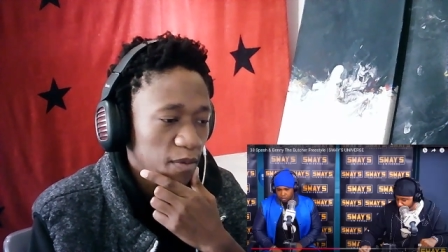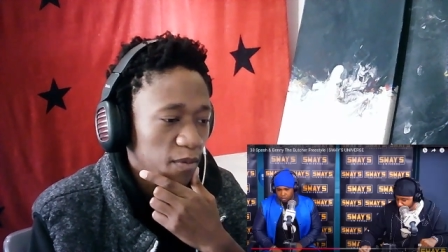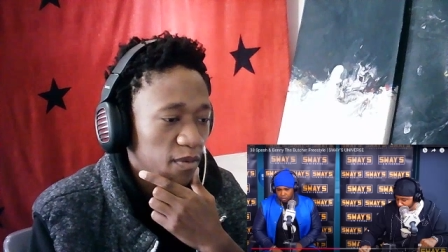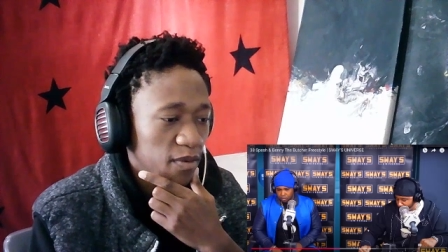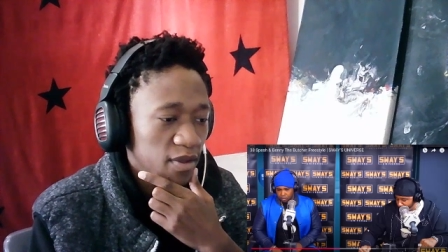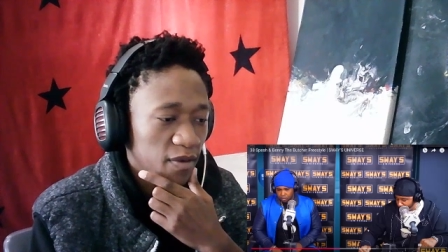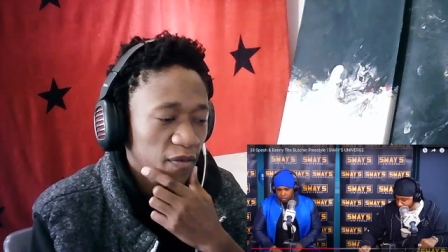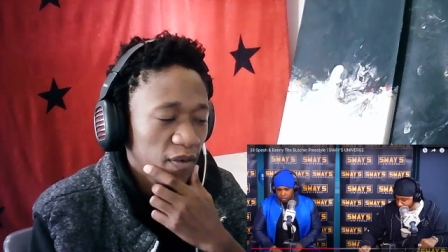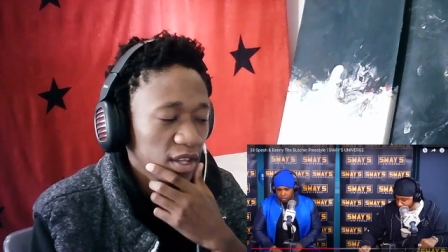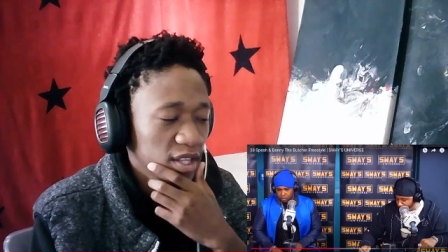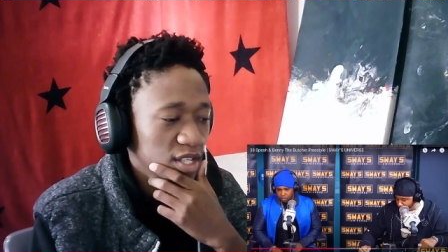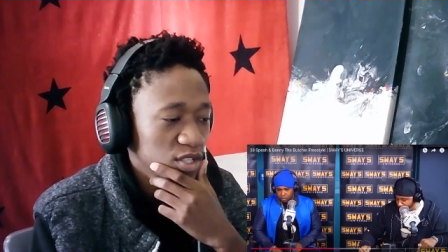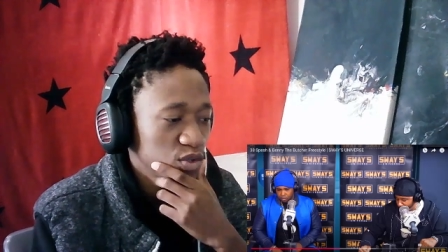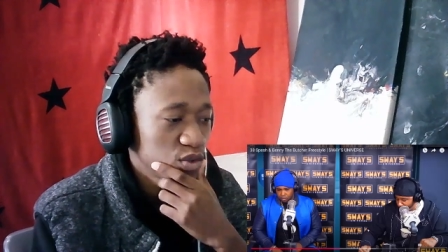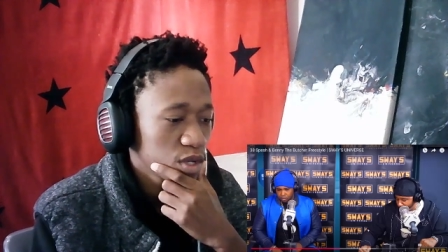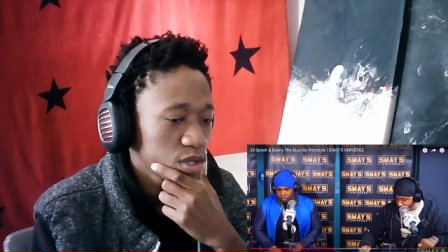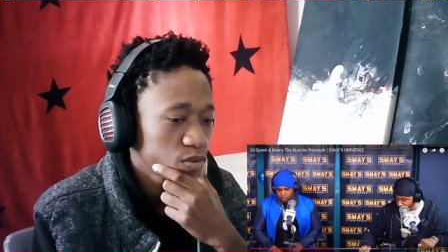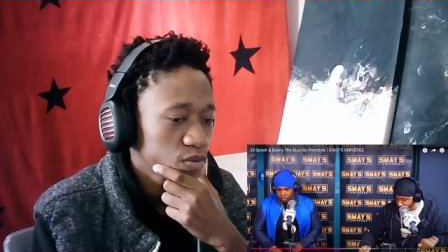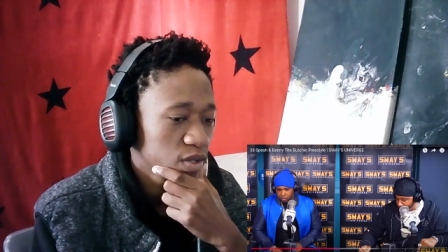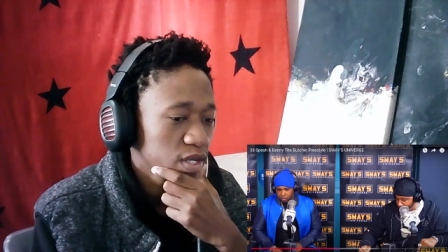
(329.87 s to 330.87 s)
The fact that
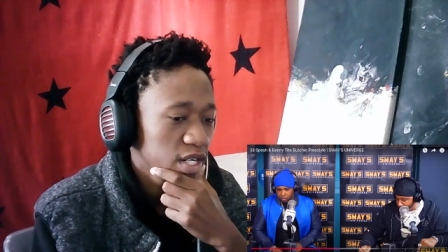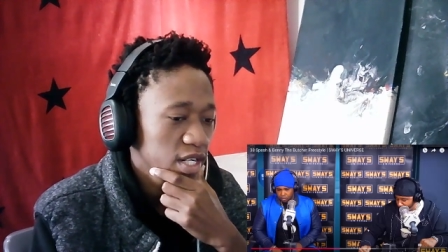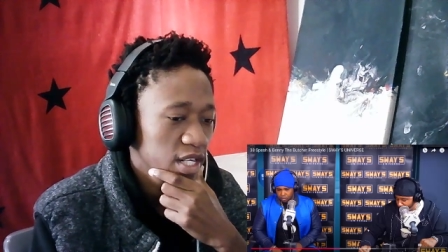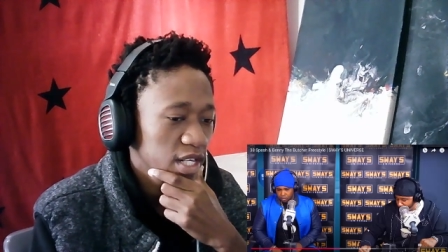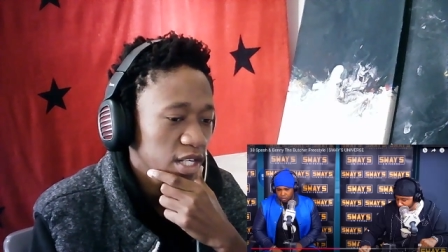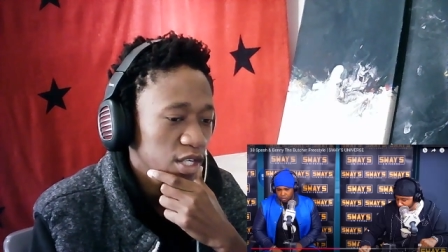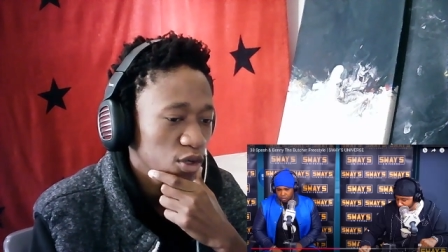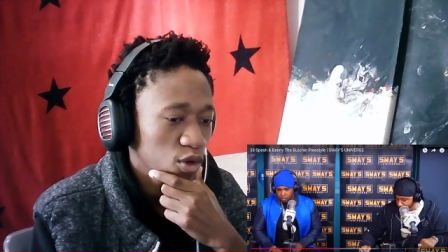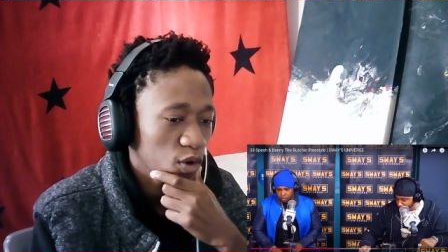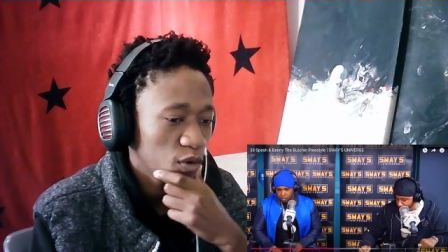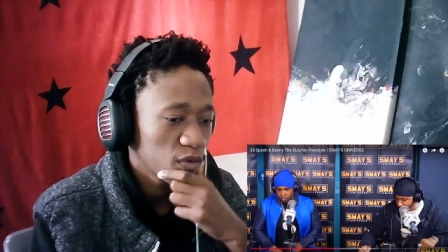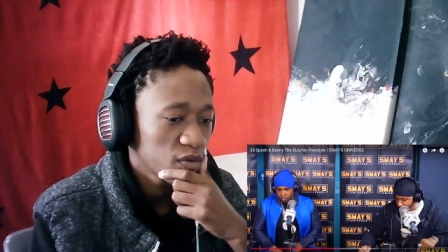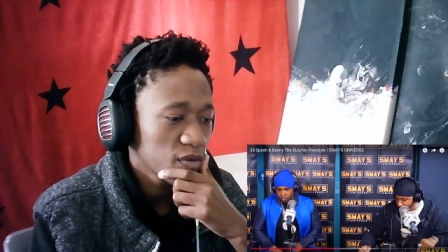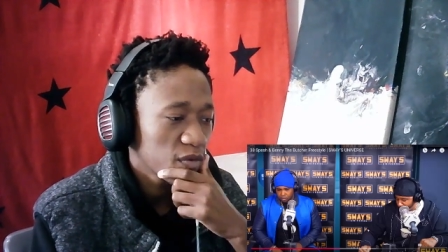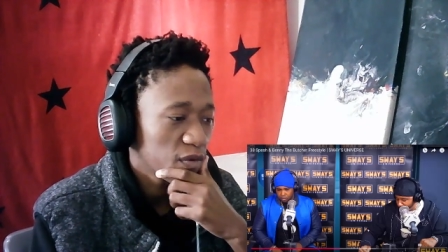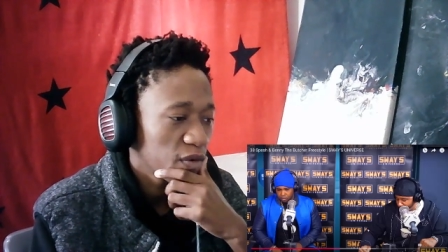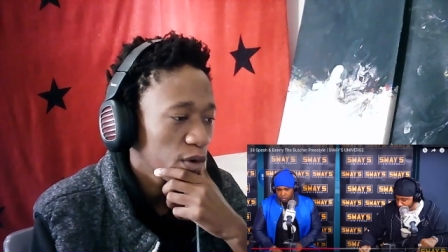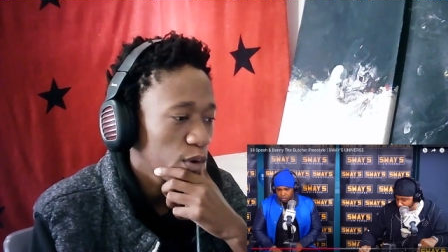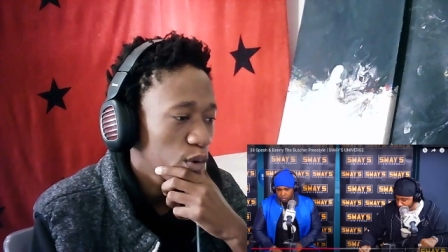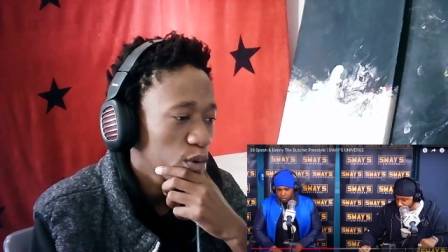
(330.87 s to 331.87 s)
you're reading it off the
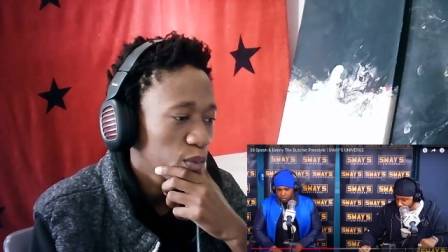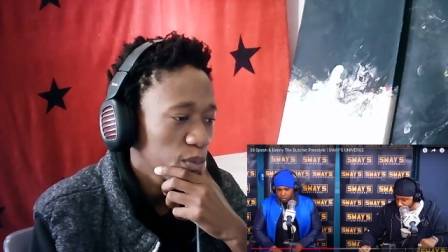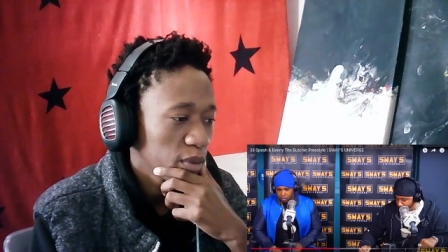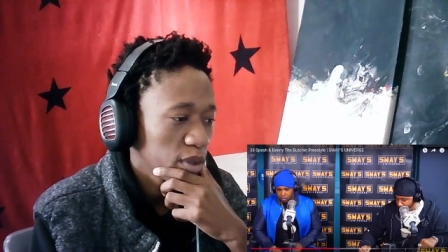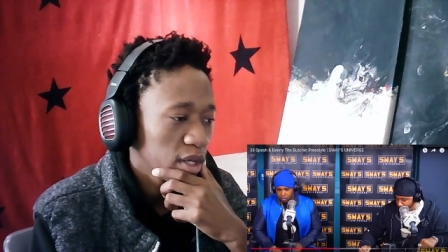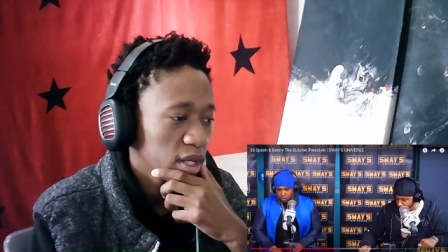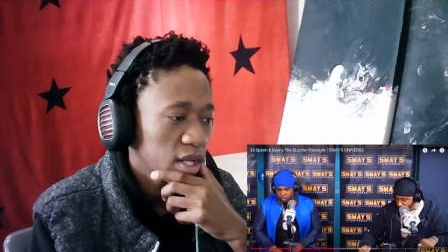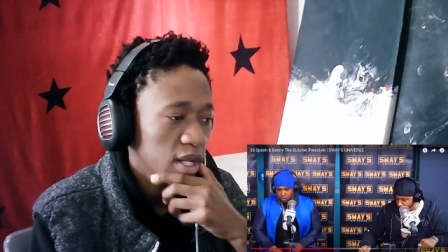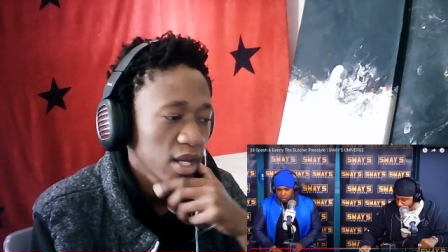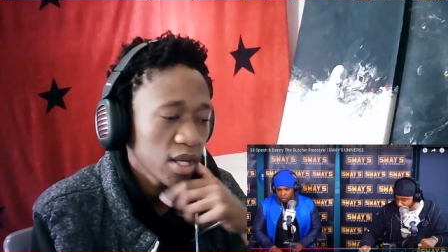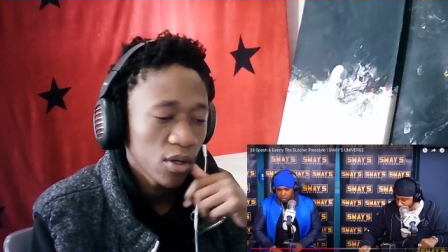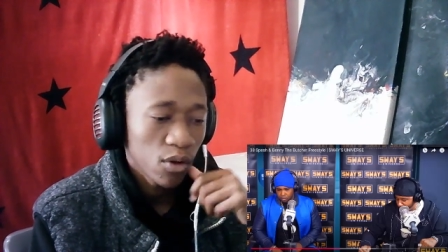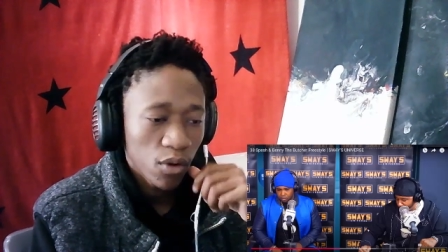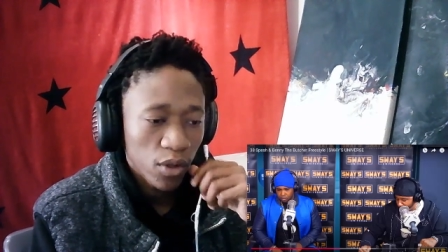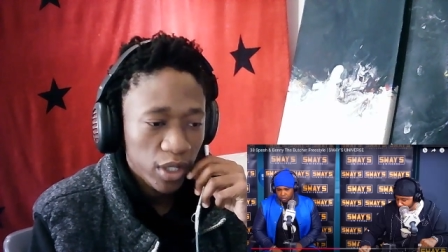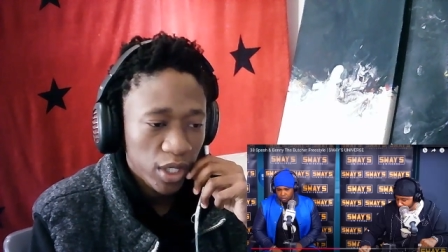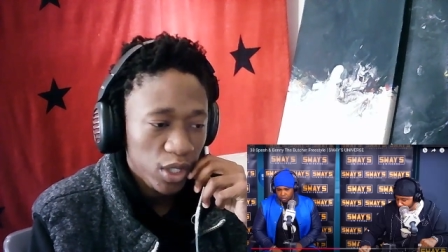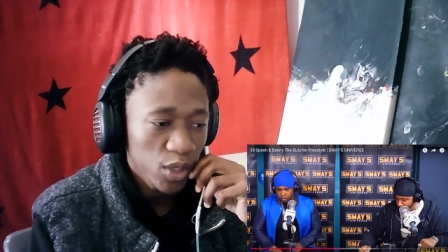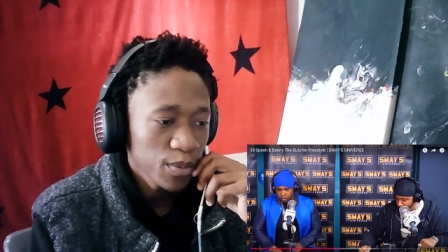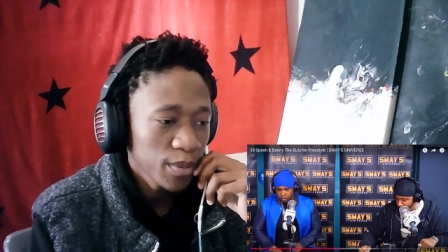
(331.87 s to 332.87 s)
phone, man
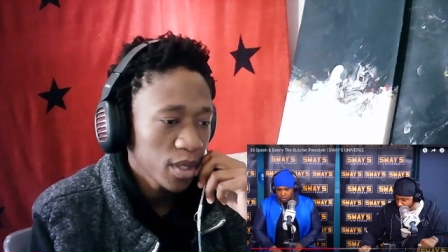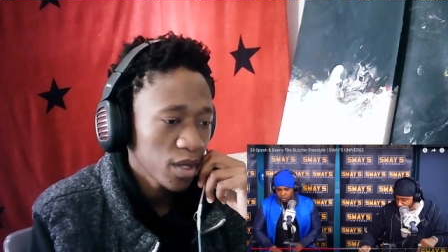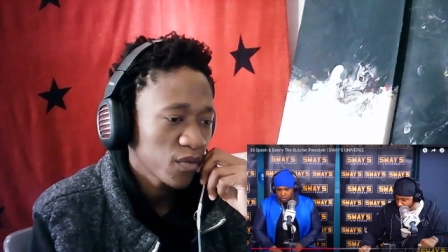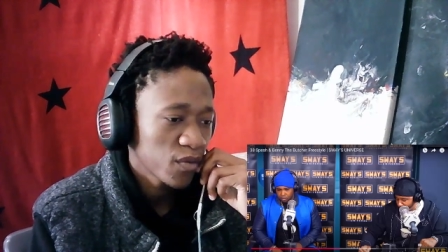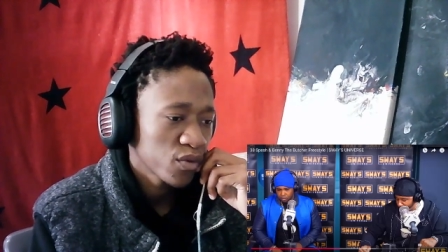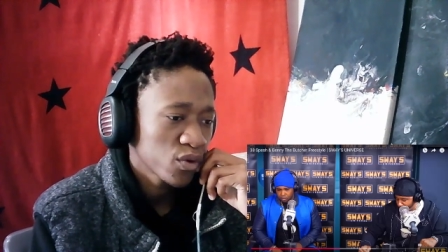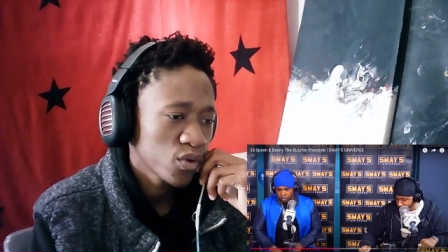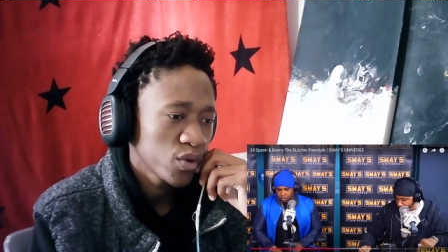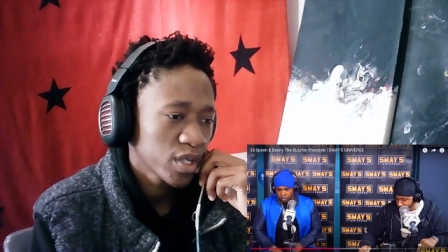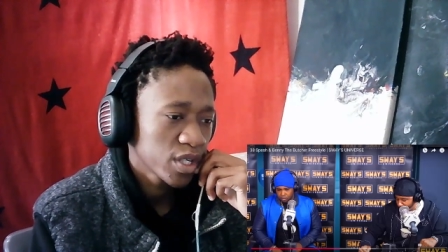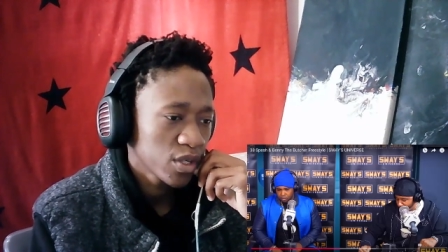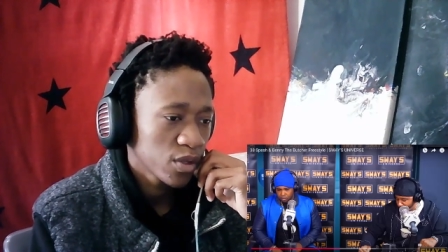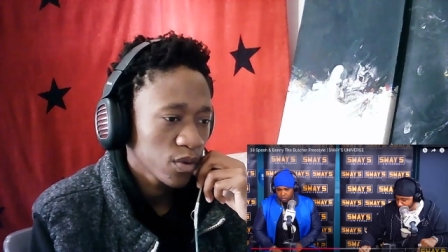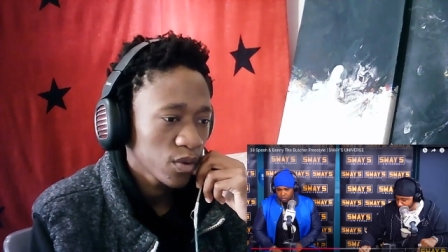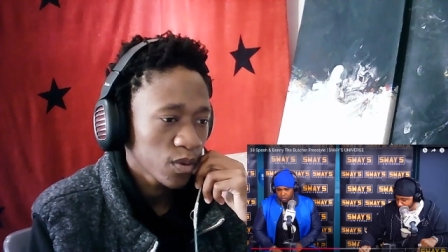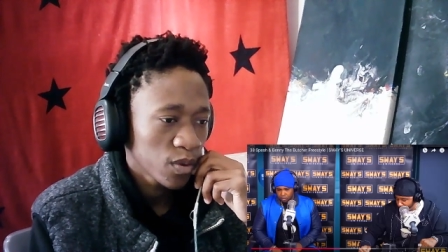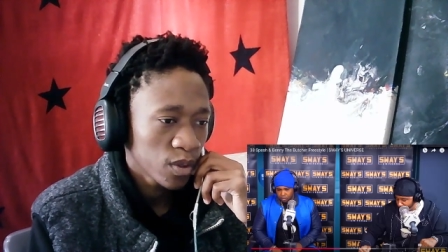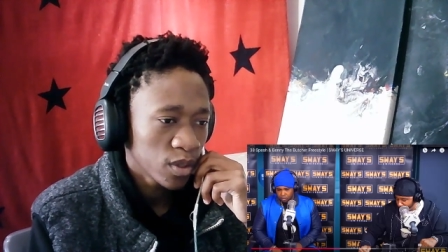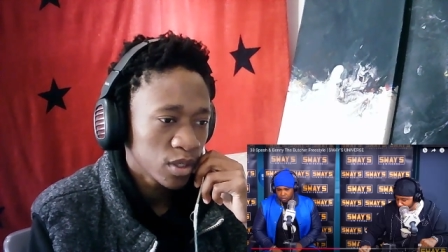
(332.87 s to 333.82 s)
Akeem might have wrote it uh,